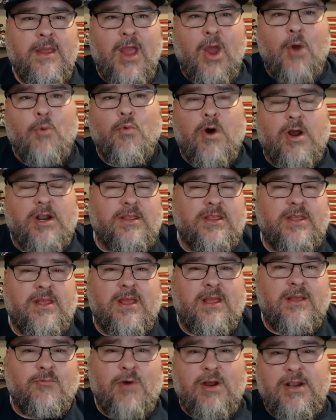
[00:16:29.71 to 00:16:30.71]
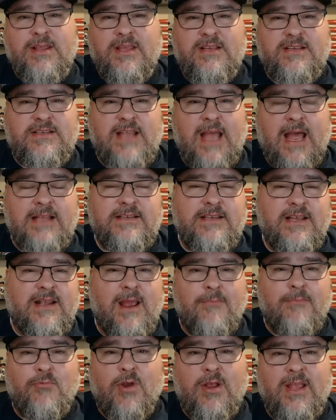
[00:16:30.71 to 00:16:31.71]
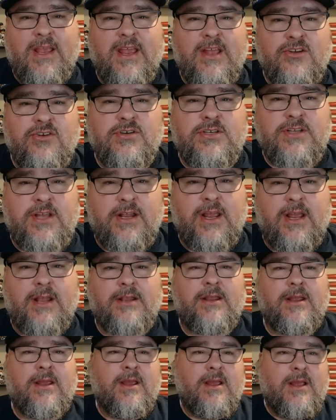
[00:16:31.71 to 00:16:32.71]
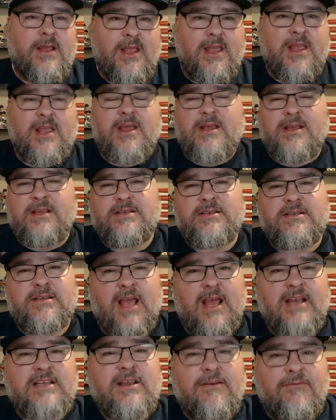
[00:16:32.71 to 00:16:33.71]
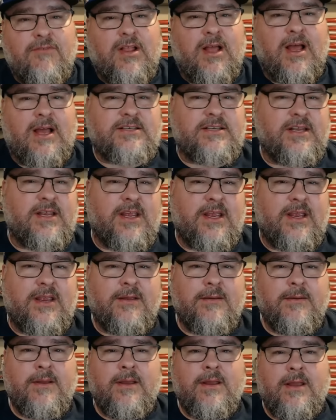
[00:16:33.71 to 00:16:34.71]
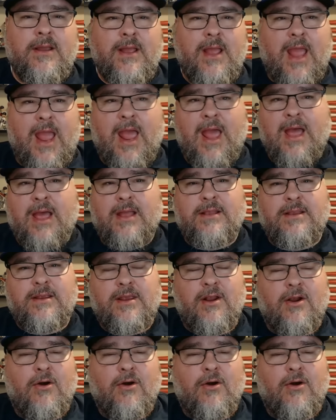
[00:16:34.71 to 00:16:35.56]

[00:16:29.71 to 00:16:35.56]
And one of the stats that I'm really interested in is exit velocity and,